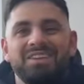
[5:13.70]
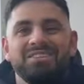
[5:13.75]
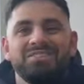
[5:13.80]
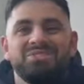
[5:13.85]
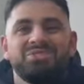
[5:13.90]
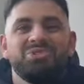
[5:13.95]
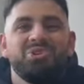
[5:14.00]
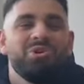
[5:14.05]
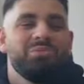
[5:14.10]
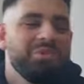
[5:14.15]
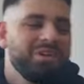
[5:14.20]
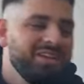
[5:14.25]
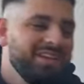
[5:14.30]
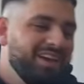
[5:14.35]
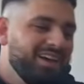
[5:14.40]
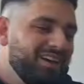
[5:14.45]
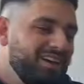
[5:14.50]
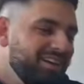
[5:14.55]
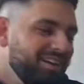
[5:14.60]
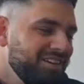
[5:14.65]
in the store. But
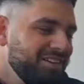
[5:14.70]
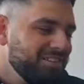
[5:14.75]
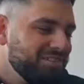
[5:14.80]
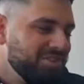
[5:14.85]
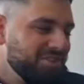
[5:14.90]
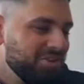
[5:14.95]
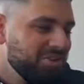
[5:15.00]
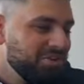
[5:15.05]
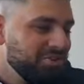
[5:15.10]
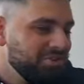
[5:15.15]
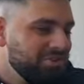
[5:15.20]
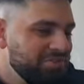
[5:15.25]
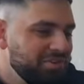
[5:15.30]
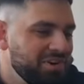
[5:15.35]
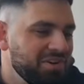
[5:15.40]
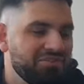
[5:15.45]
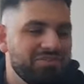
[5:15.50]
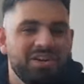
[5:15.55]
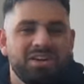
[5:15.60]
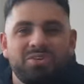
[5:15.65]
yeah, so
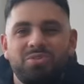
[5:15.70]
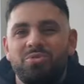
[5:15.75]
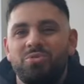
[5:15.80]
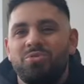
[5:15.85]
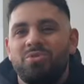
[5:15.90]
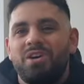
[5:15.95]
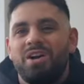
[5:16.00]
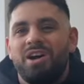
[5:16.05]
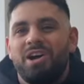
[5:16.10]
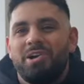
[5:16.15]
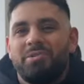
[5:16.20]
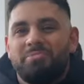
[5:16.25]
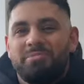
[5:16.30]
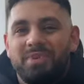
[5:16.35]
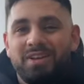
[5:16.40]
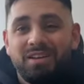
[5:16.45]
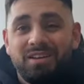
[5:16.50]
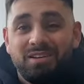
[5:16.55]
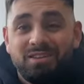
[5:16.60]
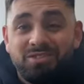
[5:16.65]
very, very cool.
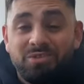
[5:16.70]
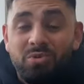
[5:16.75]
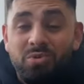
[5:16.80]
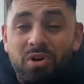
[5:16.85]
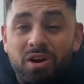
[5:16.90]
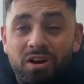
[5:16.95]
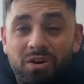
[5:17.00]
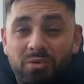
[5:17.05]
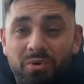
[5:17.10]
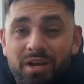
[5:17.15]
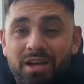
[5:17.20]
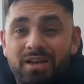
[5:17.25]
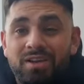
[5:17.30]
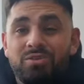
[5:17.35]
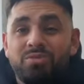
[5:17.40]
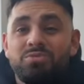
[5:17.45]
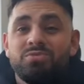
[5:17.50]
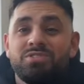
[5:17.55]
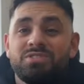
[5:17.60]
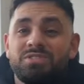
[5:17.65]
Um, cool
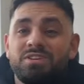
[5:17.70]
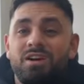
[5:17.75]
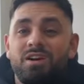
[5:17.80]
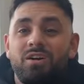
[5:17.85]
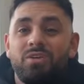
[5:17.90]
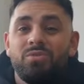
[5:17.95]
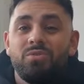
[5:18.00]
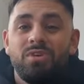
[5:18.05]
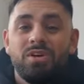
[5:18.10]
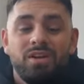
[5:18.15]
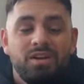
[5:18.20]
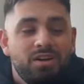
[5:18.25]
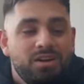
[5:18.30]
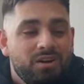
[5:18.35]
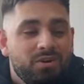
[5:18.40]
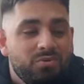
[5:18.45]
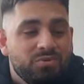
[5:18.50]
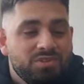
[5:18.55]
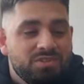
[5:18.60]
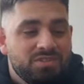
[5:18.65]
colorway, cool style,
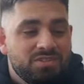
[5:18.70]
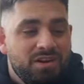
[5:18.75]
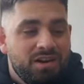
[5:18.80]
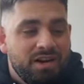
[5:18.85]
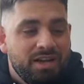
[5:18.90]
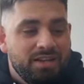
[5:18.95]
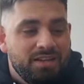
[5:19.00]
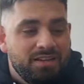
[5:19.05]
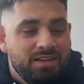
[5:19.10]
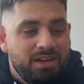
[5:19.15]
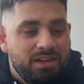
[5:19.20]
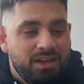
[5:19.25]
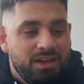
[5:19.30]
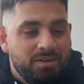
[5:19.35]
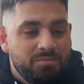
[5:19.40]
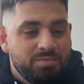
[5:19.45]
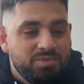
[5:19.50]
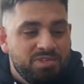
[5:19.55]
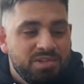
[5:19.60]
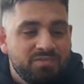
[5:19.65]
cool design.
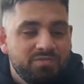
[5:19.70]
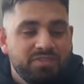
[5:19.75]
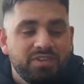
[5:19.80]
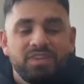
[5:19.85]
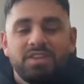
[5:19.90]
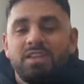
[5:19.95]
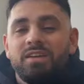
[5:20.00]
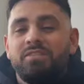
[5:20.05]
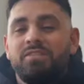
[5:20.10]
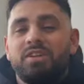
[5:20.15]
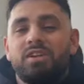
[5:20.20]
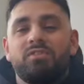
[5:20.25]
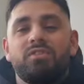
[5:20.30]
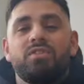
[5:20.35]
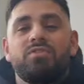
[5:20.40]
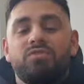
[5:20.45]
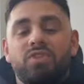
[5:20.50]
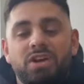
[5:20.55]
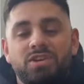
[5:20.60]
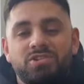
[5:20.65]
Um, something different and
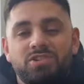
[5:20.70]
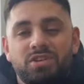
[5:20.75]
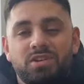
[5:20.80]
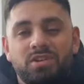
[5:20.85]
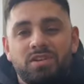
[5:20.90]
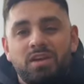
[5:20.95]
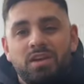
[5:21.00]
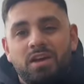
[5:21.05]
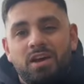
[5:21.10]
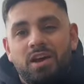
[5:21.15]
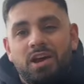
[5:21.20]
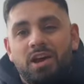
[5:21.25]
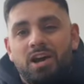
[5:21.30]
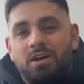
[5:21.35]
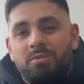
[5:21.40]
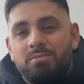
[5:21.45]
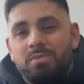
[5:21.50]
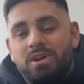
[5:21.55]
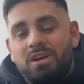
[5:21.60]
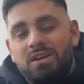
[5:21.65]
refreshing.
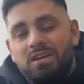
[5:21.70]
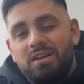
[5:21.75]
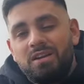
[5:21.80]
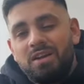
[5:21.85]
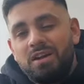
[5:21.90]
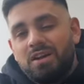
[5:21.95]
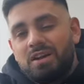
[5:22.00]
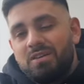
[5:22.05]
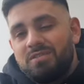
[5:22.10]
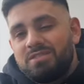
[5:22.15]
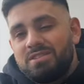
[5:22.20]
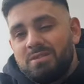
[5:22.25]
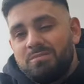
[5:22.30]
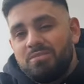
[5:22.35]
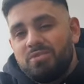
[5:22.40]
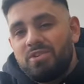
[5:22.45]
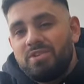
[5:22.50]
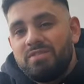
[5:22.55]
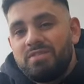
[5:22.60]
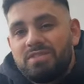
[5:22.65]
Um, kind of like I've
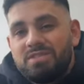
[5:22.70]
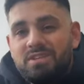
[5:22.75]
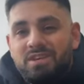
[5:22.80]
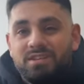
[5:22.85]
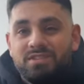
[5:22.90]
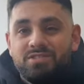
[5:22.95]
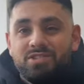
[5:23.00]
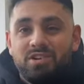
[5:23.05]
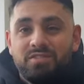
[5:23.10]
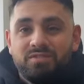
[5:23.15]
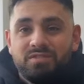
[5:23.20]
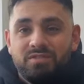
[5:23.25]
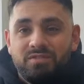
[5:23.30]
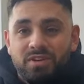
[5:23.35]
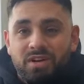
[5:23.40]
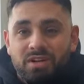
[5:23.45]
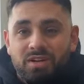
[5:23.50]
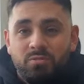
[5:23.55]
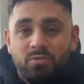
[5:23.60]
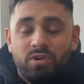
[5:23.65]
said previously in terms
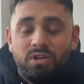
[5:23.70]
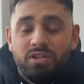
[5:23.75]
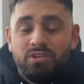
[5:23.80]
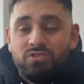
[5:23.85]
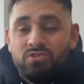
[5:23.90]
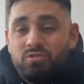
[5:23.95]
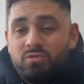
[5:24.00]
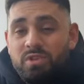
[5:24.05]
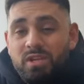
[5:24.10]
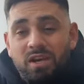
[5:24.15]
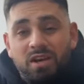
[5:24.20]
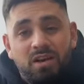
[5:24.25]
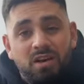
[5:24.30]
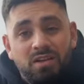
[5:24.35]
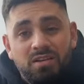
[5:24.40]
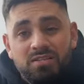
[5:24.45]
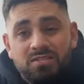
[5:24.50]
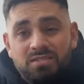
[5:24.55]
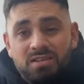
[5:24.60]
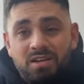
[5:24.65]
of kind of what they do with their
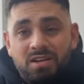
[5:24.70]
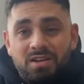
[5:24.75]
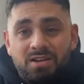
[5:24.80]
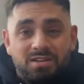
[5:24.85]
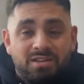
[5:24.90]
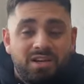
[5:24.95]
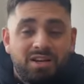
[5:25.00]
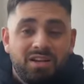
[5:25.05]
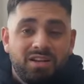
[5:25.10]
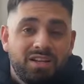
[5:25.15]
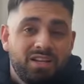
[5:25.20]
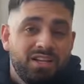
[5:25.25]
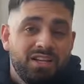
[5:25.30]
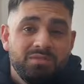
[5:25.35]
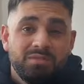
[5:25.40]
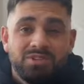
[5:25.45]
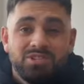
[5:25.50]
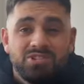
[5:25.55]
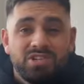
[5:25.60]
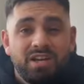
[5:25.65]
colors. They kind of
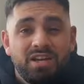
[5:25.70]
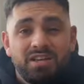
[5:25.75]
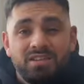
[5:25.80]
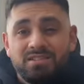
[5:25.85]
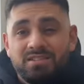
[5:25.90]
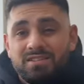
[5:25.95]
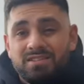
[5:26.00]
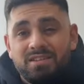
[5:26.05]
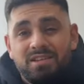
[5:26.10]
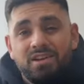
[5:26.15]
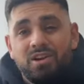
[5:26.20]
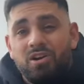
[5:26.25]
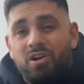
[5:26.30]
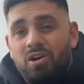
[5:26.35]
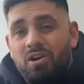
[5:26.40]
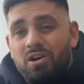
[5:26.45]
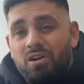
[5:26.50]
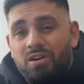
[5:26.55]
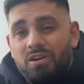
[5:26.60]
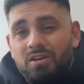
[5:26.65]
keep the shades as they
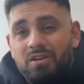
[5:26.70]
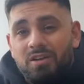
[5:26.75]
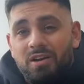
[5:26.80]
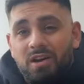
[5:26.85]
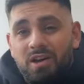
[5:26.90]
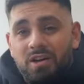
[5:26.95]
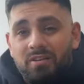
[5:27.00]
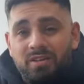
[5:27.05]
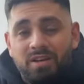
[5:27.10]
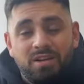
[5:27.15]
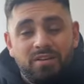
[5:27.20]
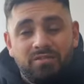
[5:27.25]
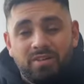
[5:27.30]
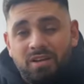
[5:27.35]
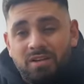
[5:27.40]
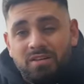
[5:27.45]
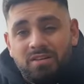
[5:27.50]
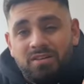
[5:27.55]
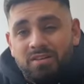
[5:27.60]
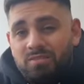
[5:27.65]
are. Uh, kind of
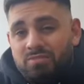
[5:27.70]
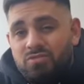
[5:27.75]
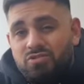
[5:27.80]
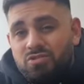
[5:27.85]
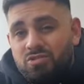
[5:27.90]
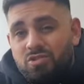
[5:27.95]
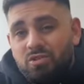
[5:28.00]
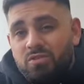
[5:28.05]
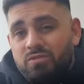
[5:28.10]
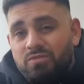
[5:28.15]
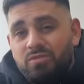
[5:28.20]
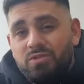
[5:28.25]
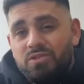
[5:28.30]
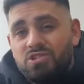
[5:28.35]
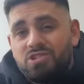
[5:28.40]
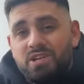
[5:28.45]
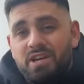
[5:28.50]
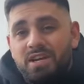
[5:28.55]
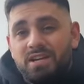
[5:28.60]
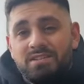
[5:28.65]
uh, kind of go through the
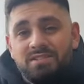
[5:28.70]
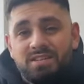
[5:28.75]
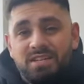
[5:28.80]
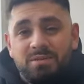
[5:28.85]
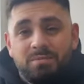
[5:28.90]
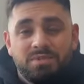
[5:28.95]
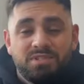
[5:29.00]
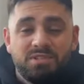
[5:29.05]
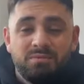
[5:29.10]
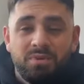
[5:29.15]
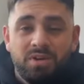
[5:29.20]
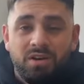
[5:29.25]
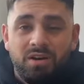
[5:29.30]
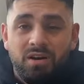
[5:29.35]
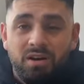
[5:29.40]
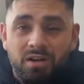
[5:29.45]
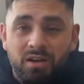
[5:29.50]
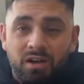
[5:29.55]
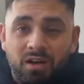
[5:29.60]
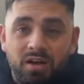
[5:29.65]
shades, keep a similar
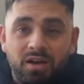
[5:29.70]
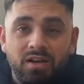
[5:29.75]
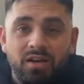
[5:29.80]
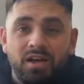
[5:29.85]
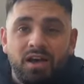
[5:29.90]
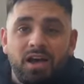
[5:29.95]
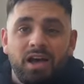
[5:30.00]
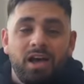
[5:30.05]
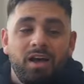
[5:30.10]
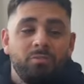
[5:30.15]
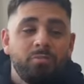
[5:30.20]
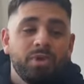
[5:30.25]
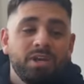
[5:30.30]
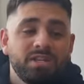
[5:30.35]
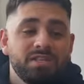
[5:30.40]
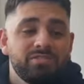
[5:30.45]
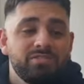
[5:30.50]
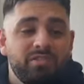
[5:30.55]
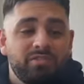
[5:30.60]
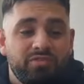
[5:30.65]
color. Um, but
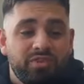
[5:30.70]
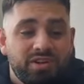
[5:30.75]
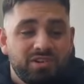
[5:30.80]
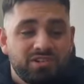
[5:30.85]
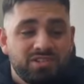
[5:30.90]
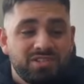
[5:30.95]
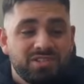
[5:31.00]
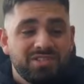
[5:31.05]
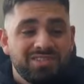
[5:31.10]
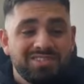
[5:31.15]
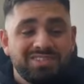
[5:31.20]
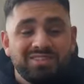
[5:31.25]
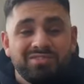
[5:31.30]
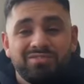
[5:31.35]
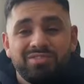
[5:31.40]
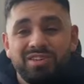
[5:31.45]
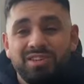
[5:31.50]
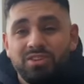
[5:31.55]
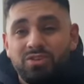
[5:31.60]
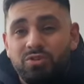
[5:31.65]
this is refreshing. This is
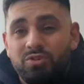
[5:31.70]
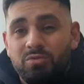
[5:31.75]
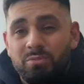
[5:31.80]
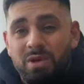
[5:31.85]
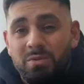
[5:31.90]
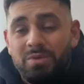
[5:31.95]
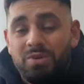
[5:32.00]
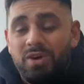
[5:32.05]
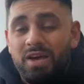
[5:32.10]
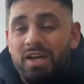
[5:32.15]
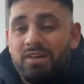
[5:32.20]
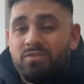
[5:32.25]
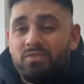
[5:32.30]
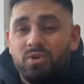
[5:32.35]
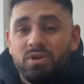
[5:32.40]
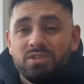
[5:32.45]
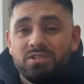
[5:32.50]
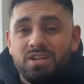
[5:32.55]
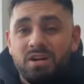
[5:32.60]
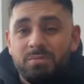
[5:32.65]
something new. Maybe not
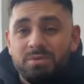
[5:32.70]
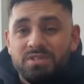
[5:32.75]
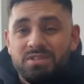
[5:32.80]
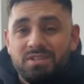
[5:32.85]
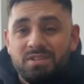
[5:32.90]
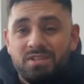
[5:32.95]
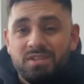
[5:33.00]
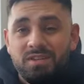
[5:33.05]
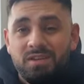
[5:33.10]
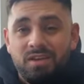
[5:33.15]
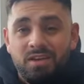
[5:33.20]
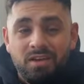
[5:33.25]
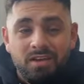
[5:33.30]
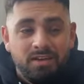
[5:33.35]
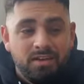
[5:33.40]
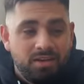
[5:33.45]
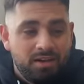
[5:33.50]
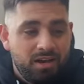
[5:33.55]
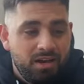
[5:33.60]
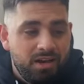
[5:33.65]
everyone's cup of tea.
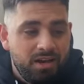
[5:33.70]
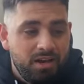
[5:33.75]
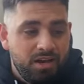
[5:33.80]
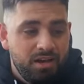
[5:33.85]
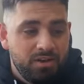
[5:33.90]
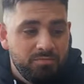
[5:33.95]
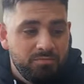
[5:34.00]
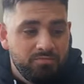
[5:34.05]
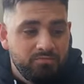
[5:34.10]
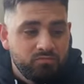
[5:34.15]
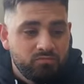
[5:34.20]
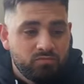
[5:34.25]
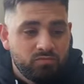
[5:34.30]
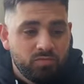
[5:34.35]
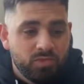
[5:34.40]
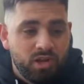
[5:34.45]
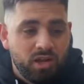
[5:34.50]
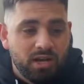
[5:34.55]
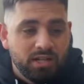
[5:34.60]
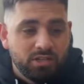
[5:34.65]
Um,
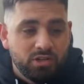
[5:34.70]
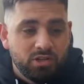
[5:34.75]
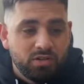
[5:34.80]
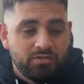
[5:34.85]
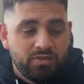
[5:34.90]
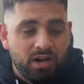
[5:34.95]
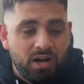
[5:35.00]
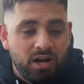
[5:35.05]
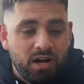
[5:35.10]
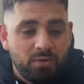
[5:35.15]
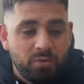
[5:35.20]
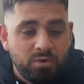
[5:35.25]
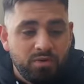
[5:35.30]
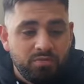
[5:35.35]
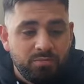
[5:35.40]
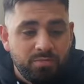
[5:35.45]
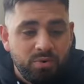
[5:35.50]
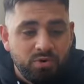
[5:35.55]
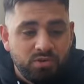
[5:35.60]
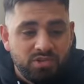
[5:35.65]
I don't know if I would
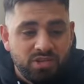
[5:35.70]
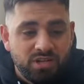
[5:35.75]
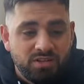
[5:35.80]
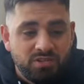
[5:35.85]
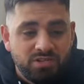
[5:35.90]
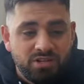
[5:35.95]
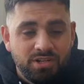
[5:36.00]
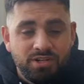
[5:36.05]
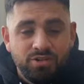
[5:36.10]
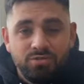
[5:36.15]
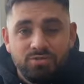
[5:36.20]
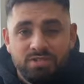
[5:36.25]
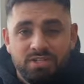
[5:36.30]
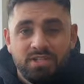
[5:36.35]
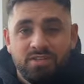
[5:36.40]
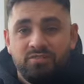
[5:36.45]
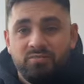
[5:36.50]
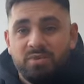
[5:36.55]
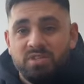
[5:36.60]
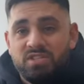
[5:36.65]
have potentially used
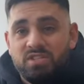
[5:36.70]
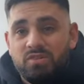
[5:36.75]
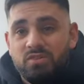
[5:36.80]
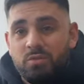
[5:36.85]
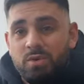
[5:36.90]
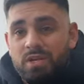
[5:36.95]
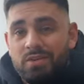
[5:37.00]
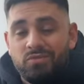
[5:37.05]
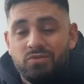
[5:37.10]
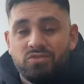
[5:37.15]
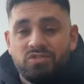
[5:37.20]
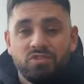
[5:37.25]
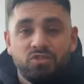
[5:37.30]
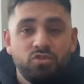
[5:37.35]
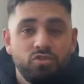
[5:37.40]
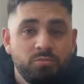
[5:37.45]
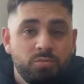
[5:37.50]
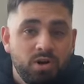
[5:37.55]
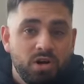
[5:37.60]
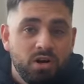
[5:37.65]
a different material. Would have used a
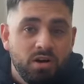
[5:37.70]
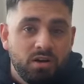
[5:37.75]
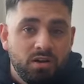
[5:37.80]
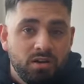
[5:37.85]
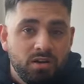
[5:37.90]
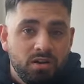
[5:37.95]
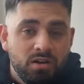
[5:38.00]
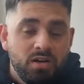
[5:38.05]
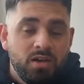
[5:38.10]
nubuck.